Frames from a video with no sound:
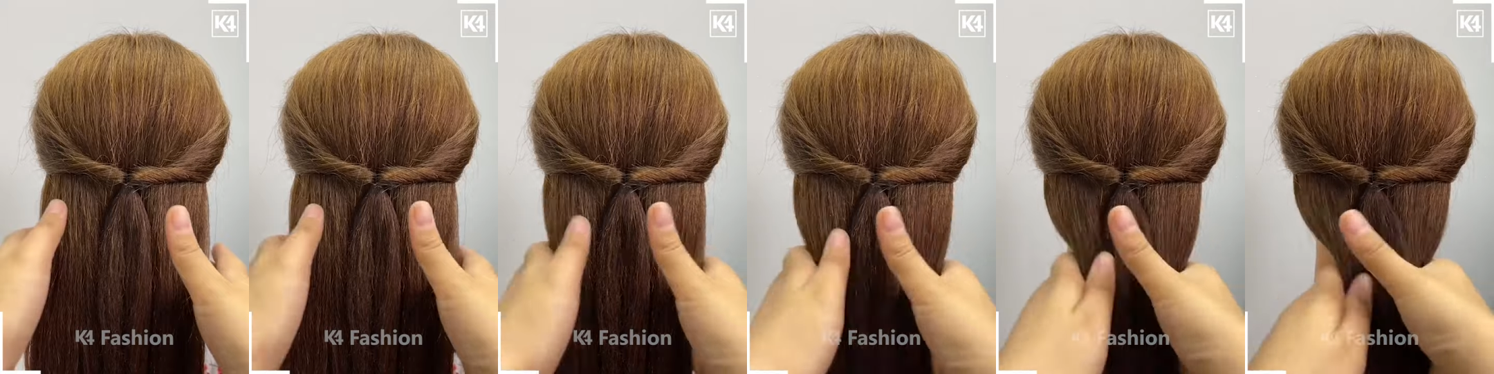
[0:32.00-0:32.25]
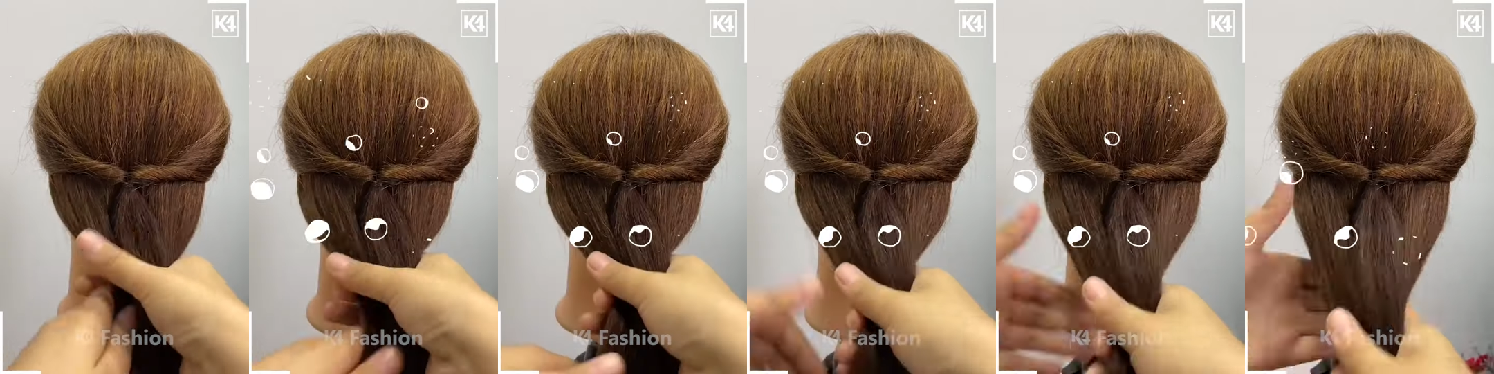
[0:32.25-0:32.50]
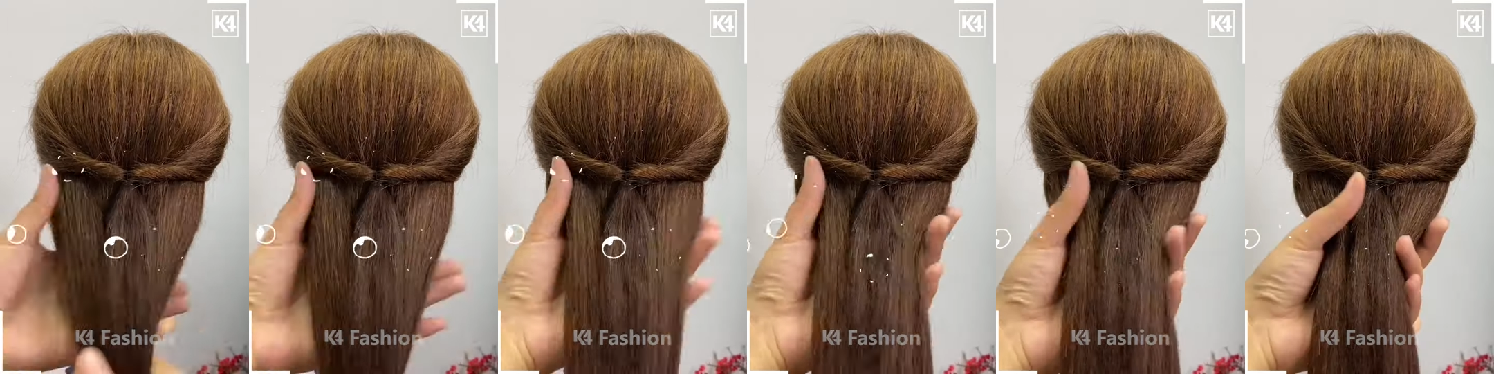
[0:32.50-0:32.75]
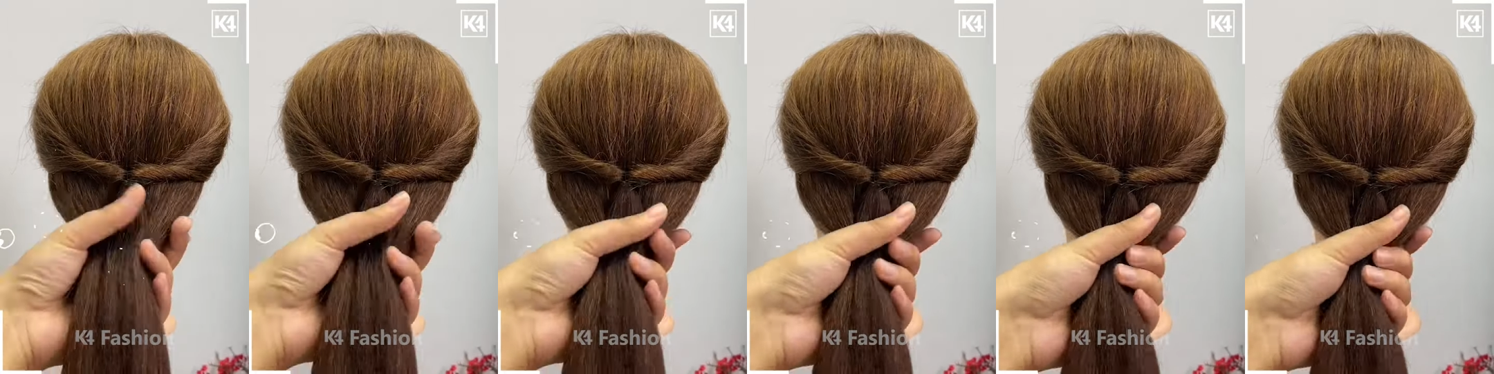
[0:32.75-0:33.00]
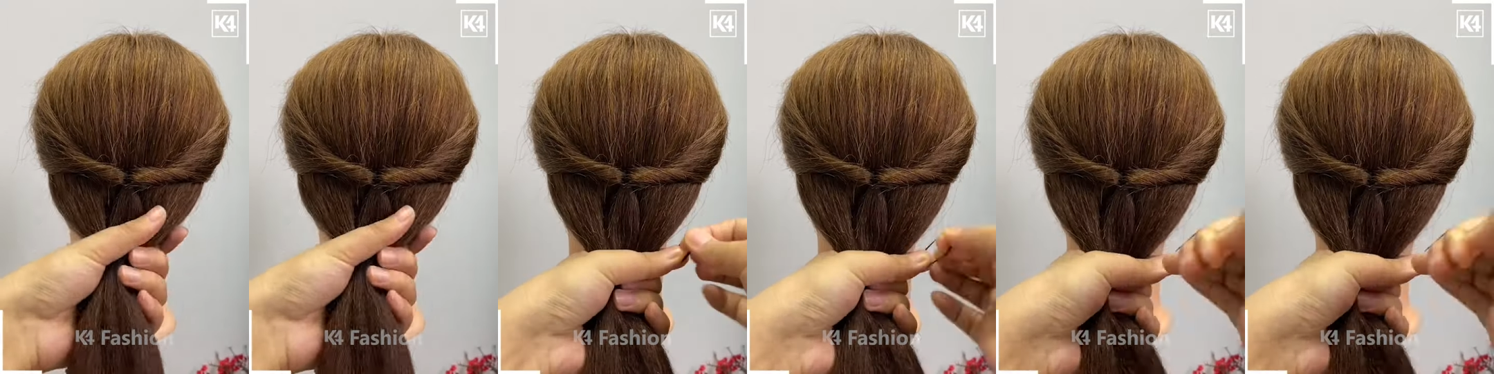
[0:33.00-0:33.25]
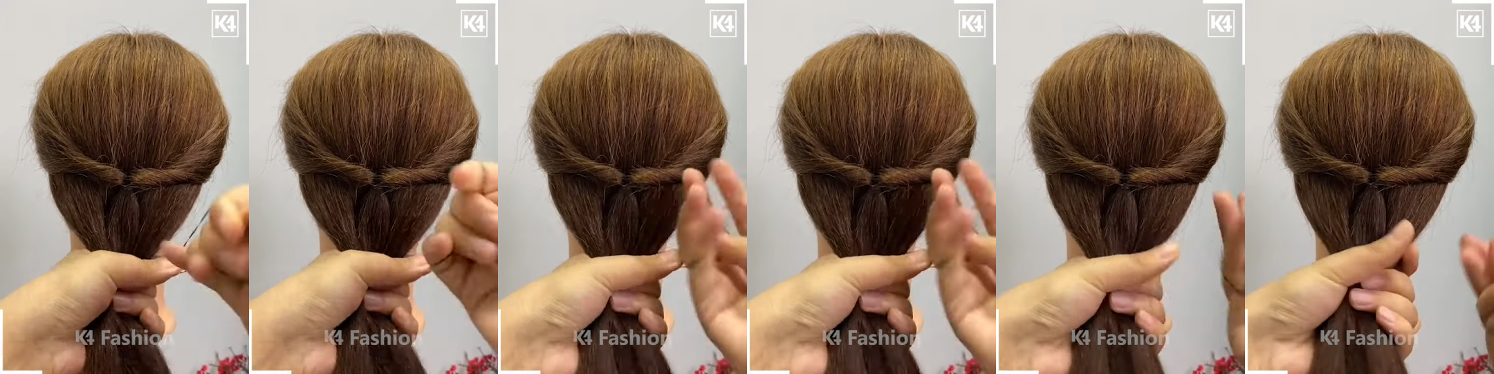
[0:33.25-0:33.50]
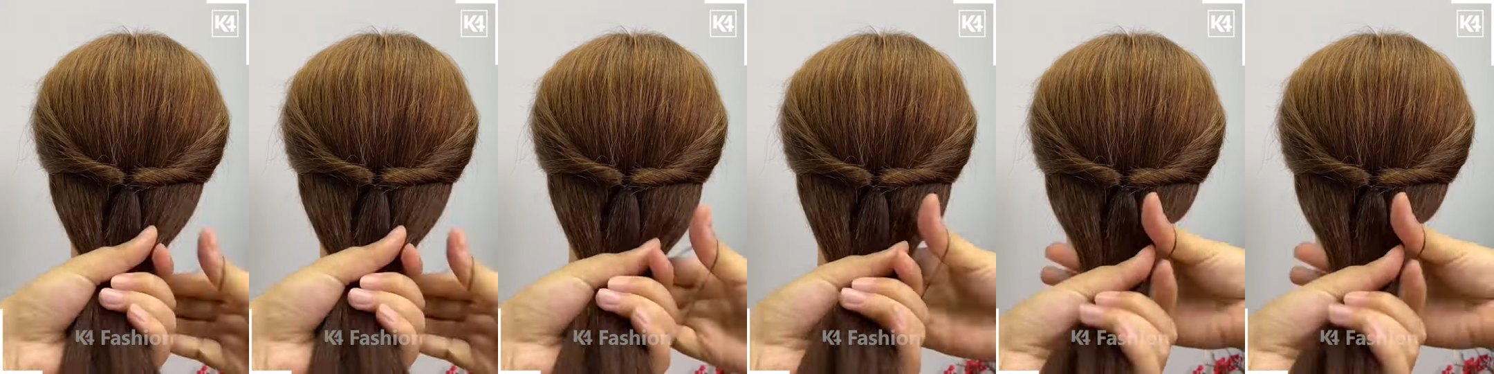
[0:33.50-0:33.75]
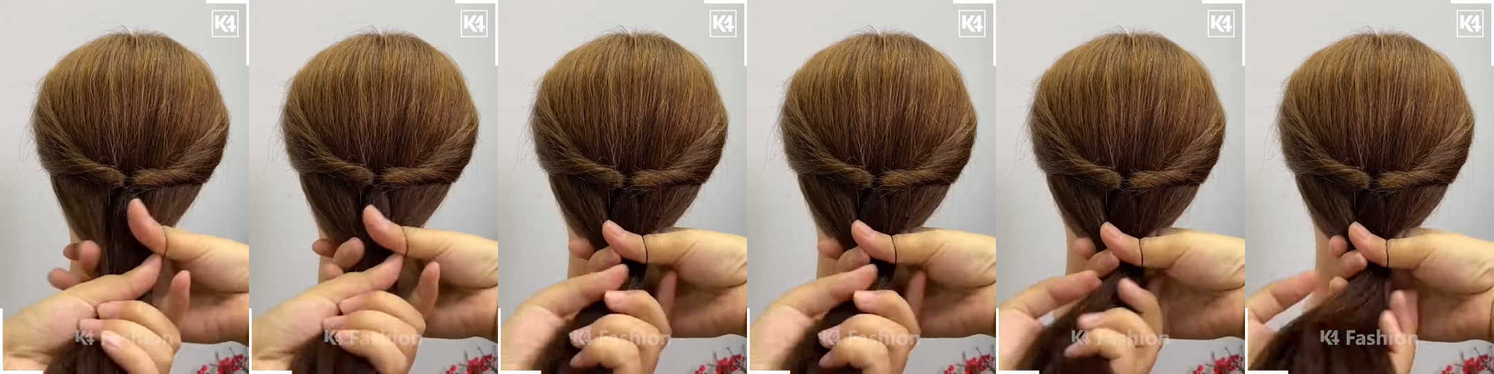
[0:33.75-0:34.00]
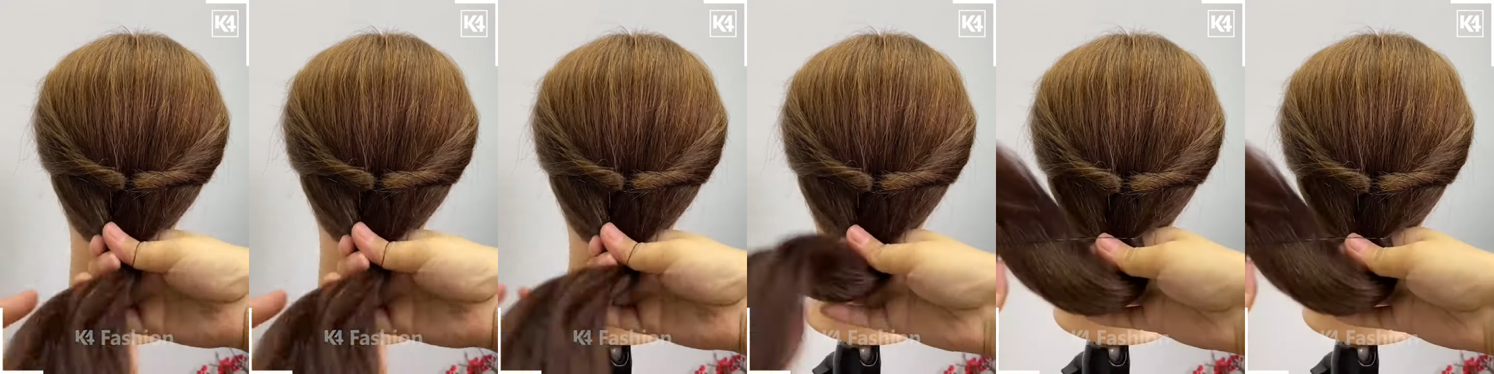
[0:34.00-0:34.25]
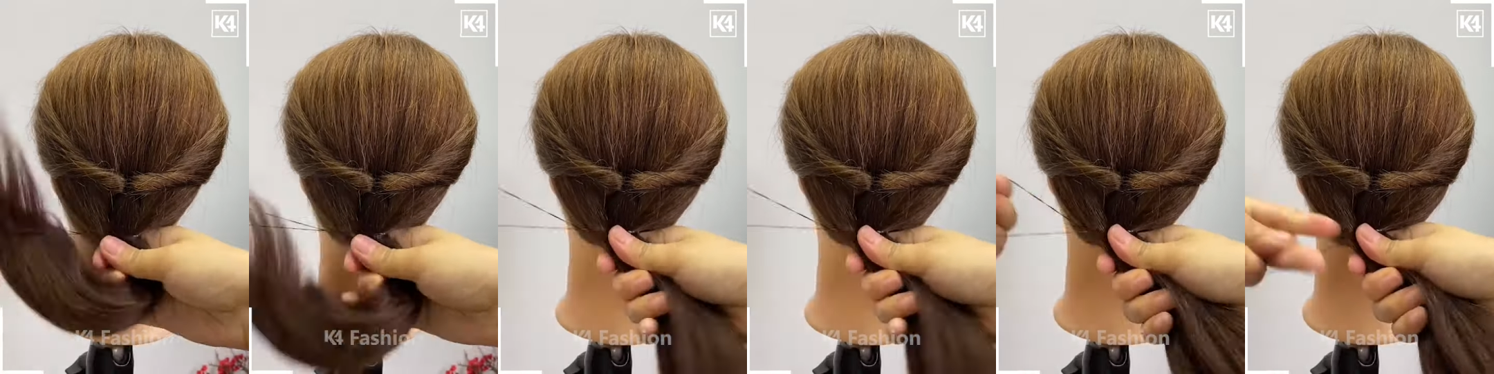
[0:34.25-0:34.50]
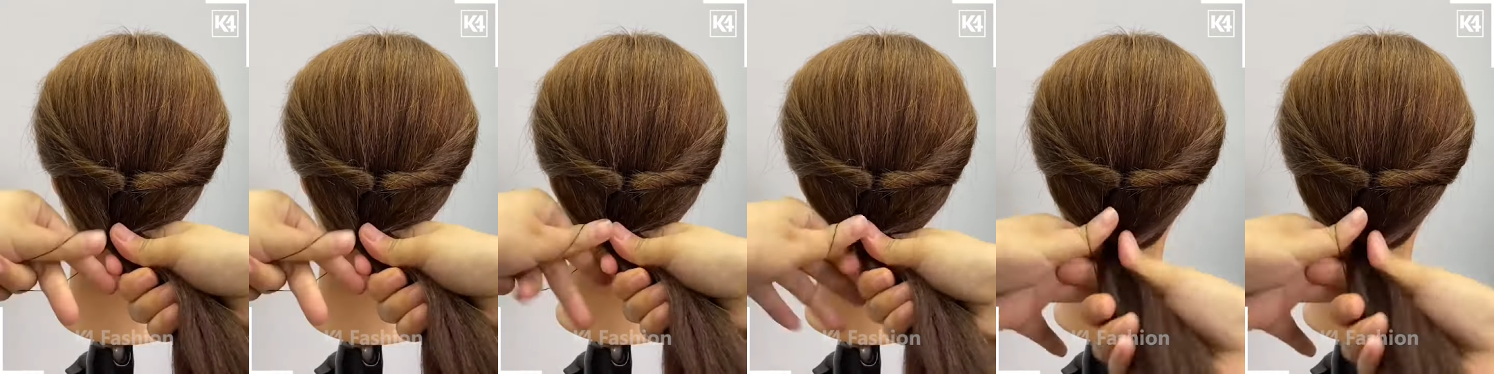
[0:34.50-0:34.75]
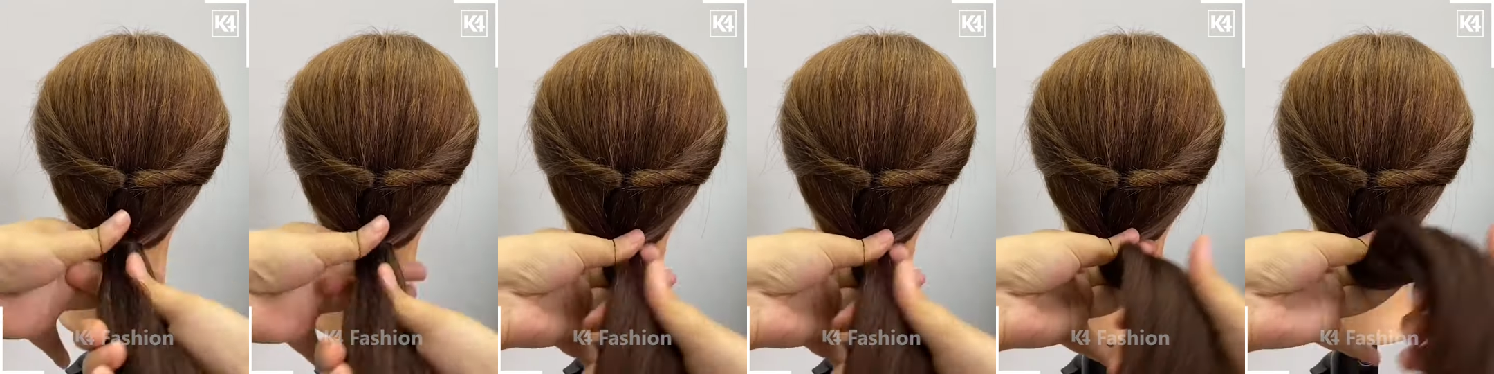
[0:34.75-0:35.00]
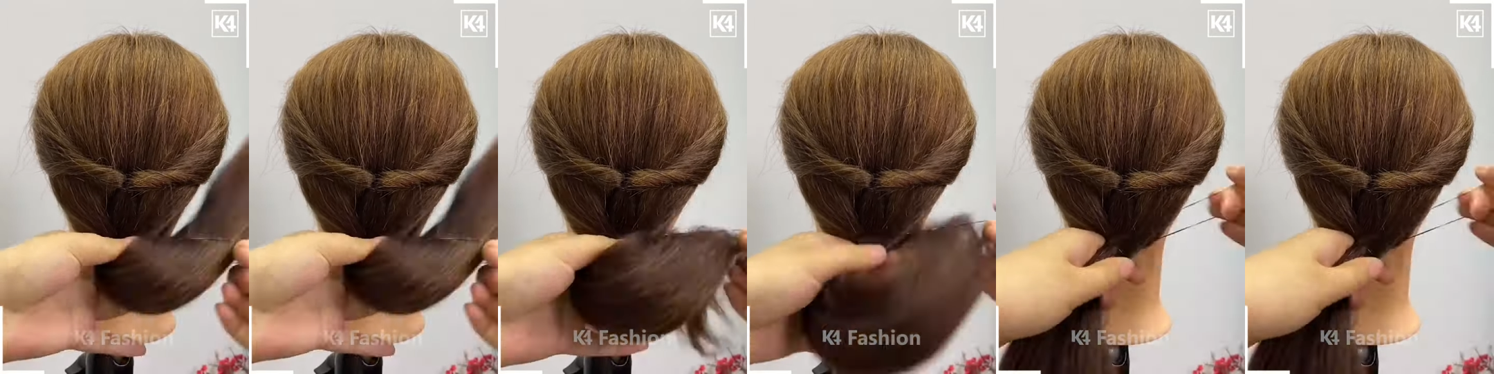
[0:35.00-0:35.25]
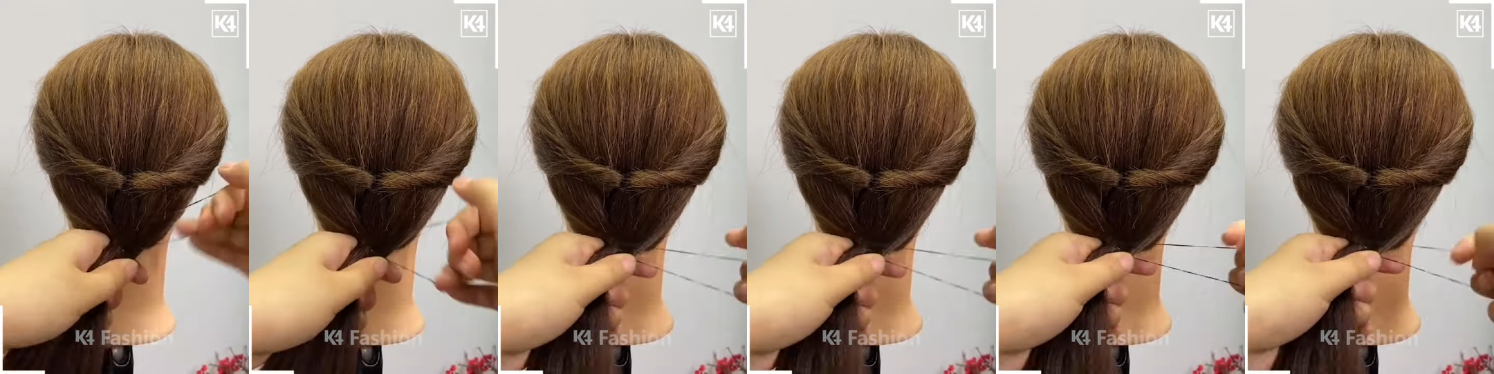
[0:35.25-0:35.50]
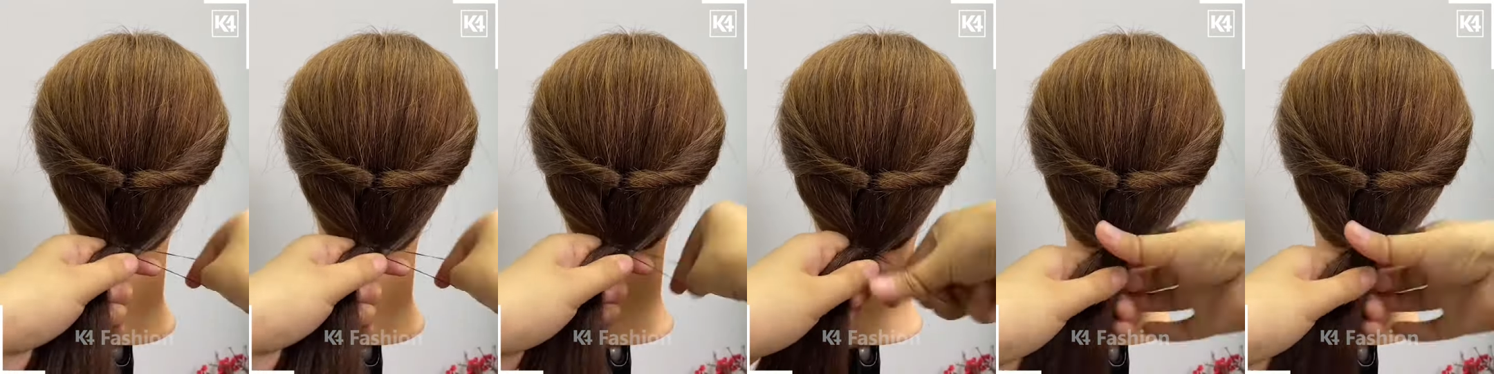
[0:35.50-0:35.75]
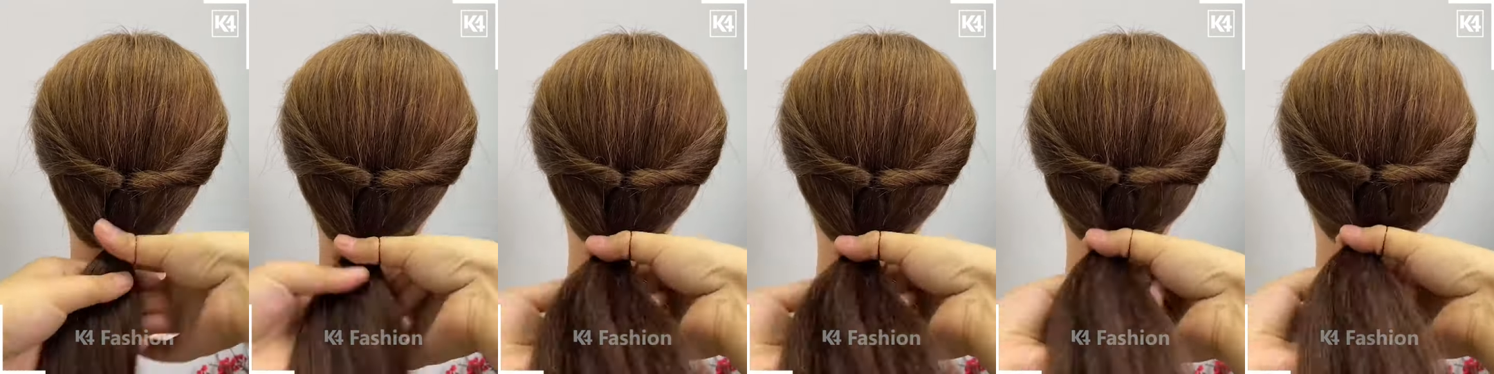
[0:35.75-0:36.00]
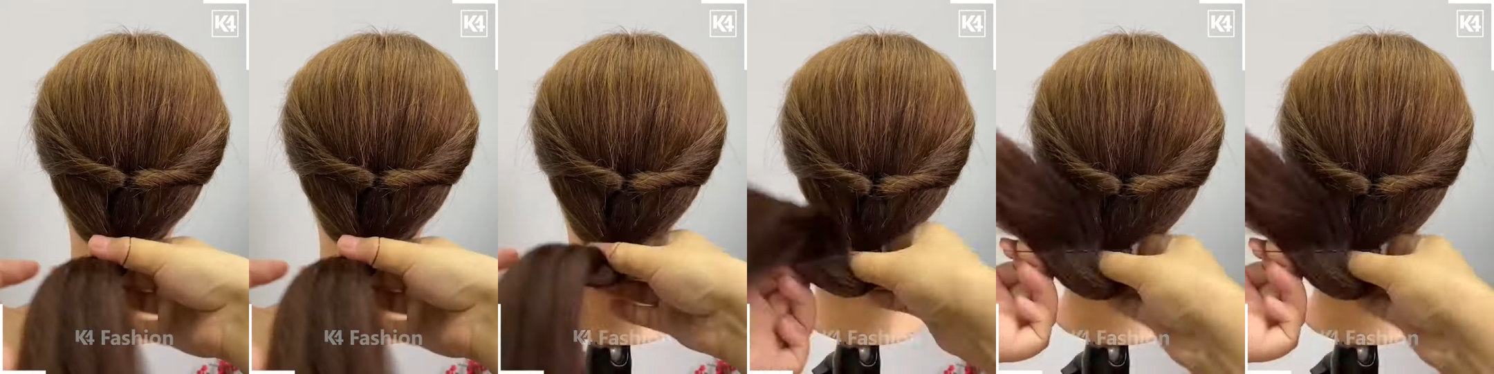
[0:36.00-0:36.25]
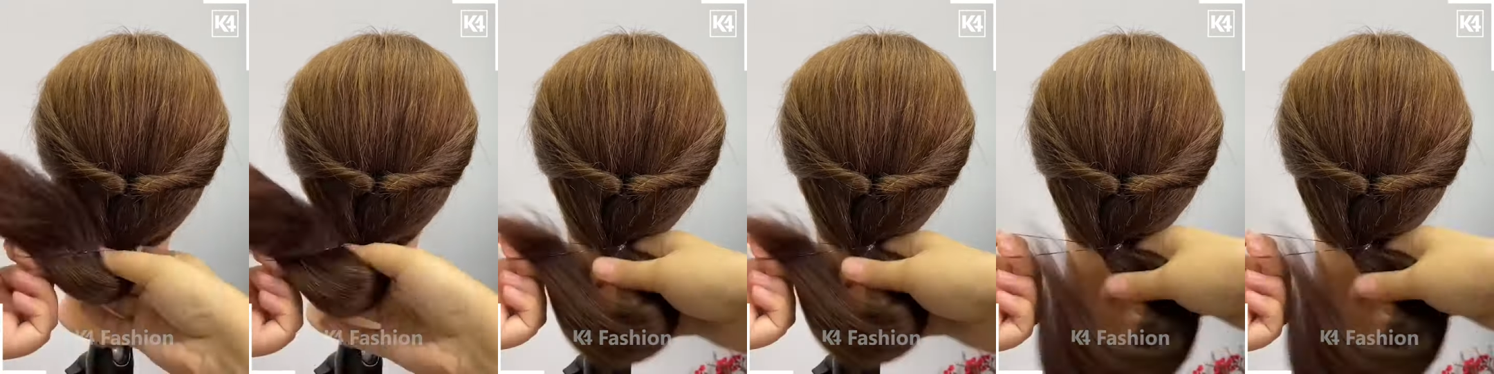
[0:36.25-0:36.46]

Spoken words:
Nobody's mouth can be seen.